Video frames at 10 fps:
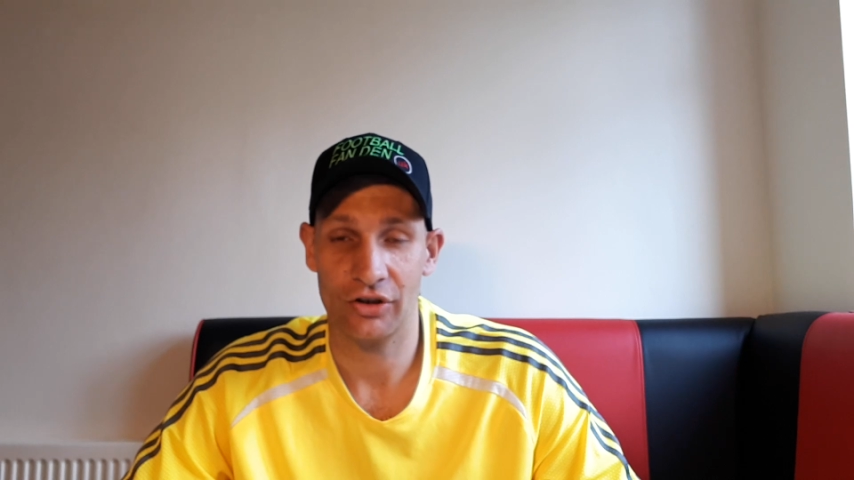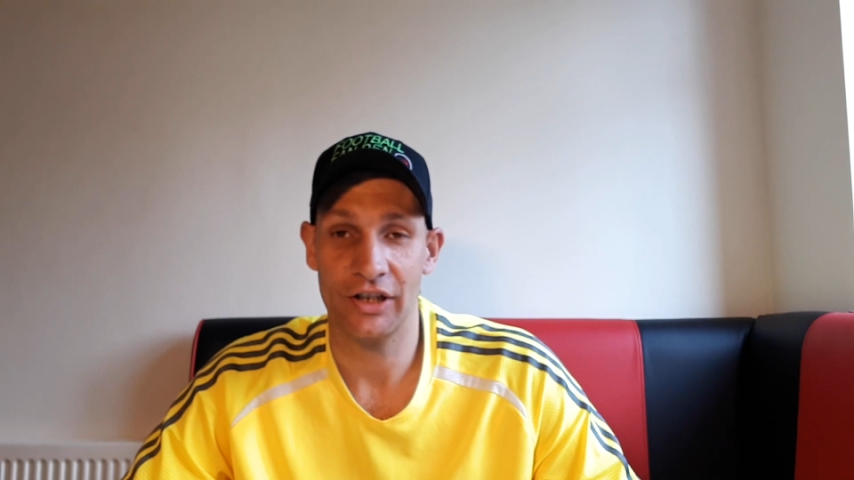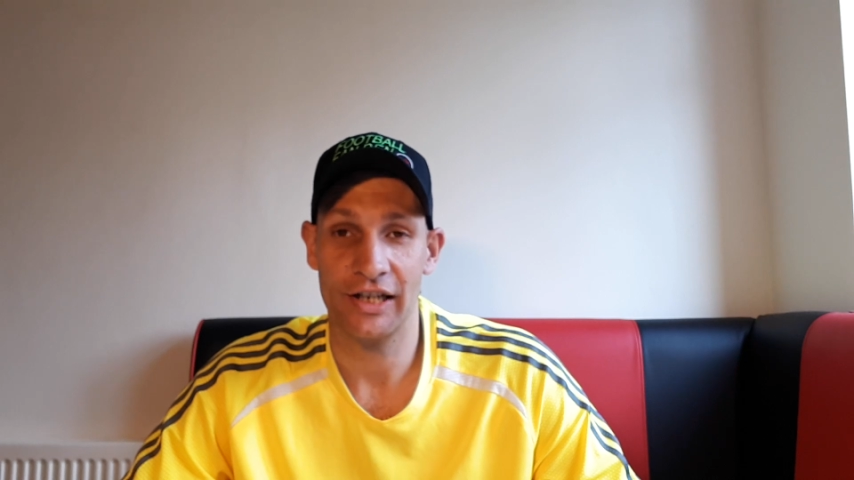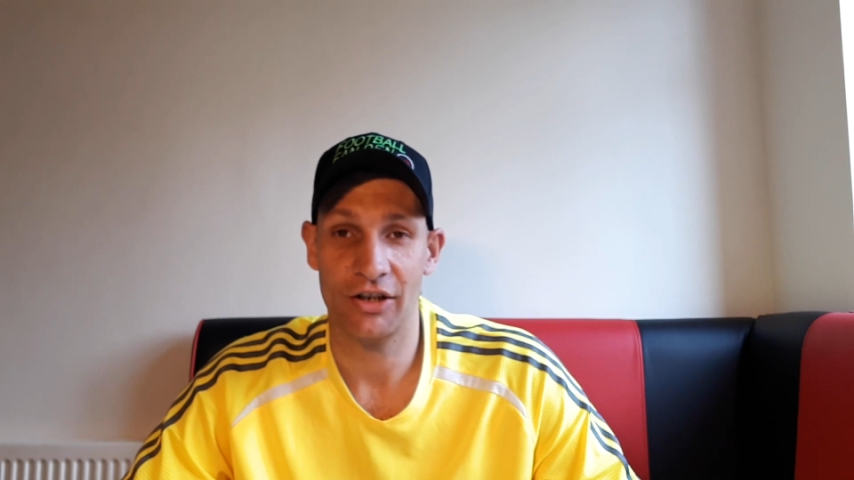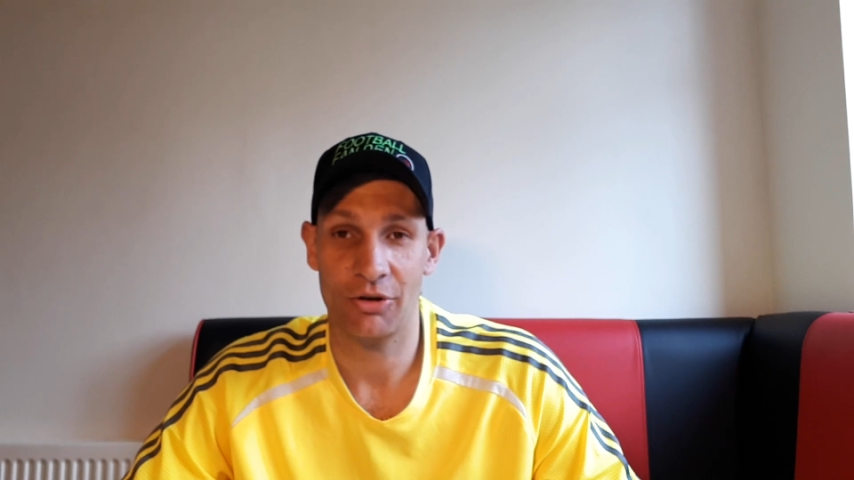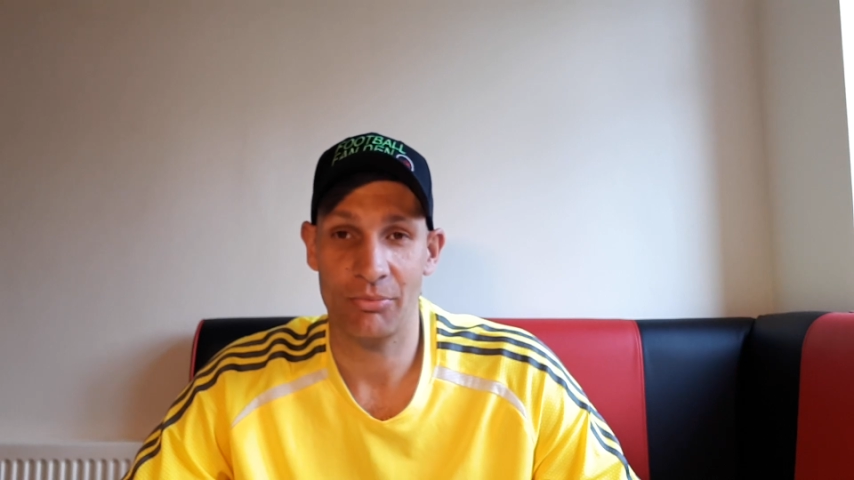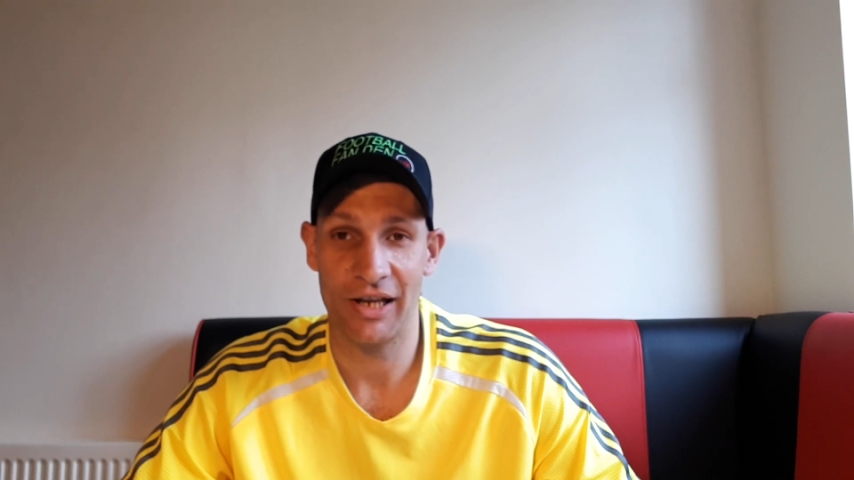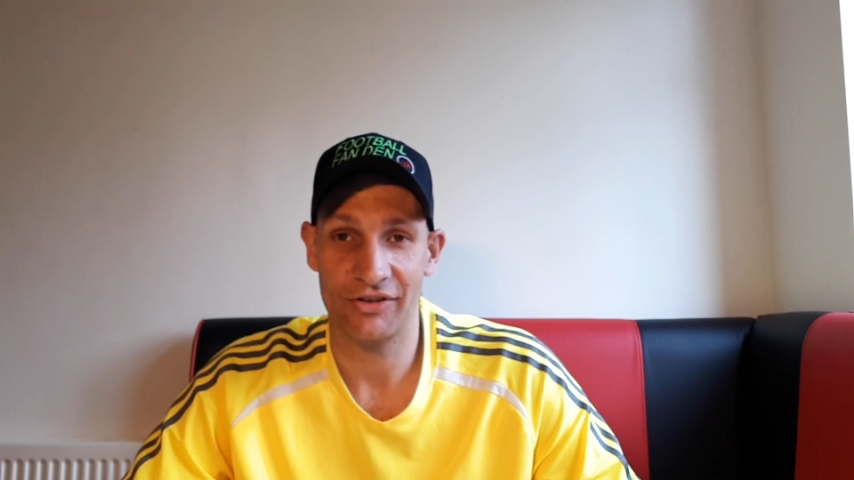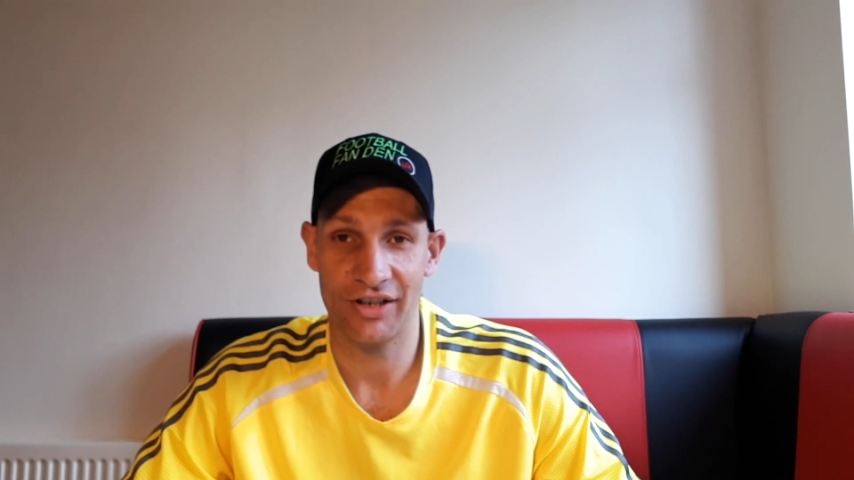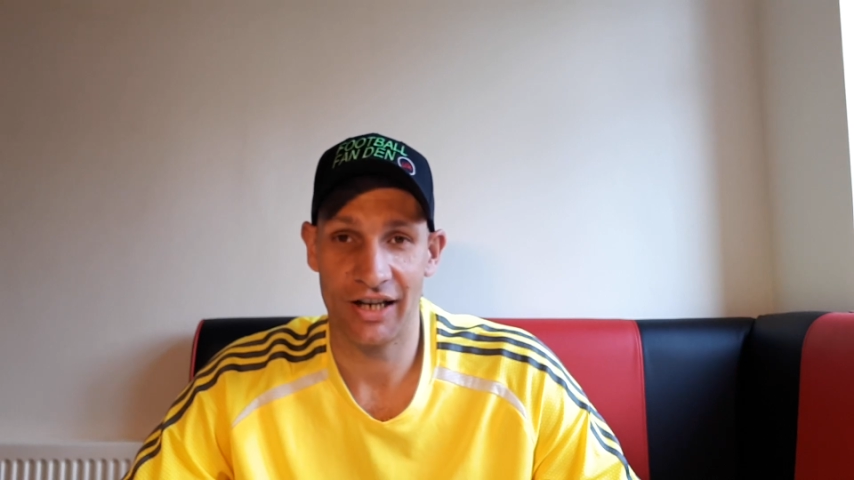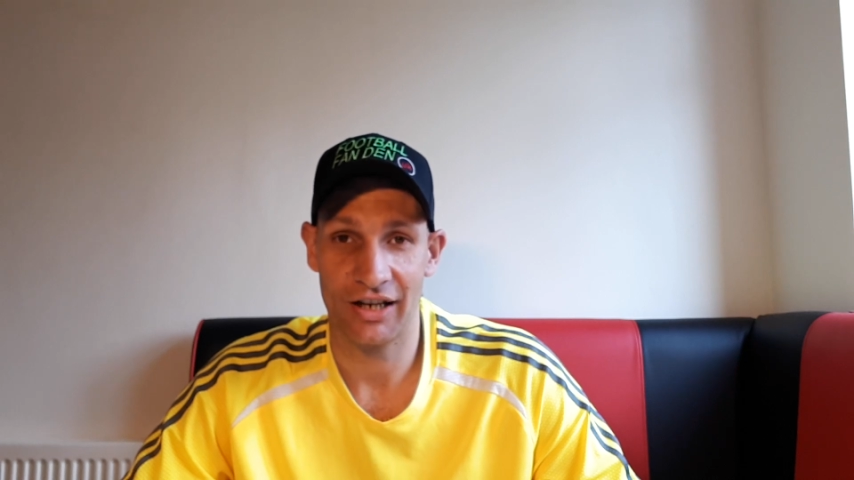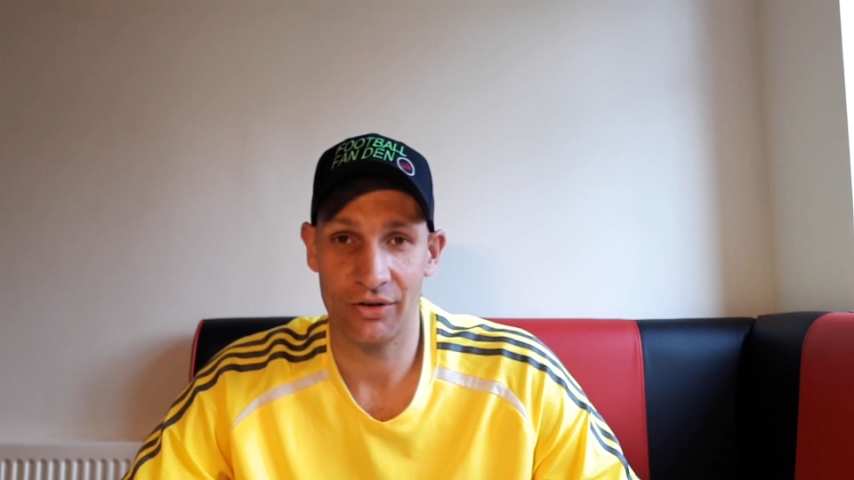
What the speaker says: Lionel Messi